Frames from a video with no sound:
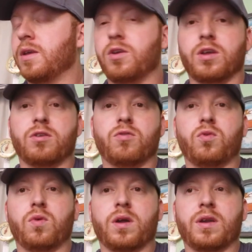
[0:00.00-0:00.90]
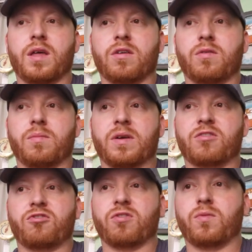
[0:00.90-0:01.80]
you can do another
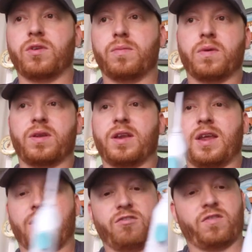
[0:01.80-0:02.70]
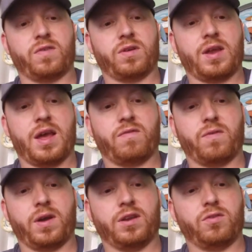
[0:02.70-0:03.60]
mixture when you put it in here. Just fill it
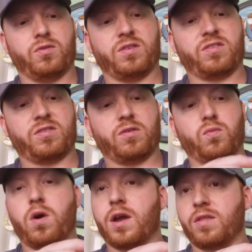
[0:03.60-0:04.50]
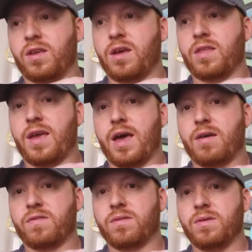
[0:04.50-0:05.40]
halfway and do distilled water the other
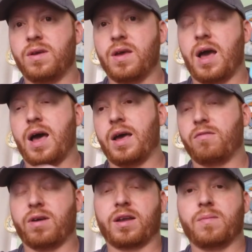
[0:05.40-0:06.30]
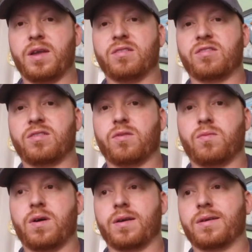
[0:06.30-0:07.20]
half. I recommend
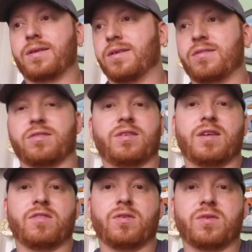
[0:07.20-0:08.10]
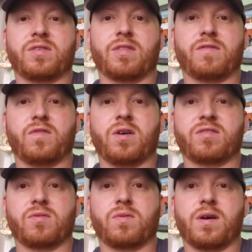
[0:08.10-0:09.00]
distilled water because you never know what's in the
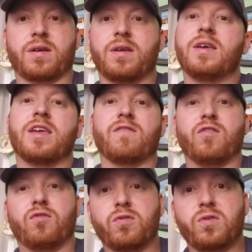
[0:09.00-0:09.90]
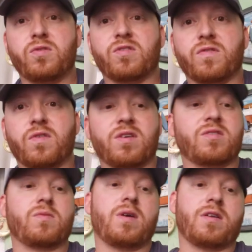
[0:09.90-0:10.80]
faucet water. If you do use the
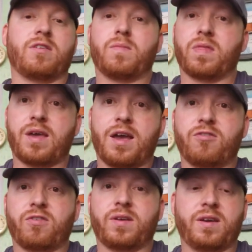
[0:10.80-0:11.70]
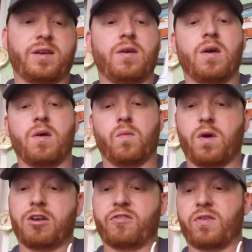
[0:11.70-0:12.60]
faucet water and you put the hydrogen in it,
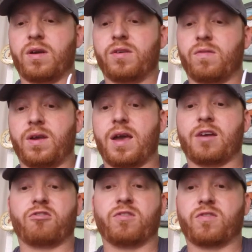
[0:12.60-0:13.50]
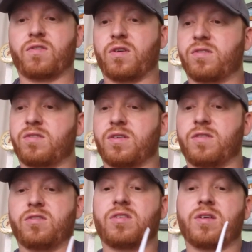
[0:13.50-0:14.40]
Watch for any reactions first.
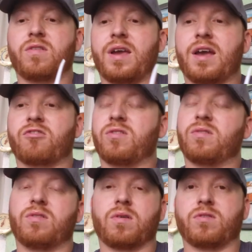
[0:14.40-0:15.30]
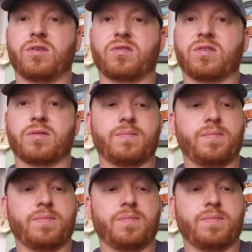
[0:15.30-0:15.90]
You see a reaction, don't use it.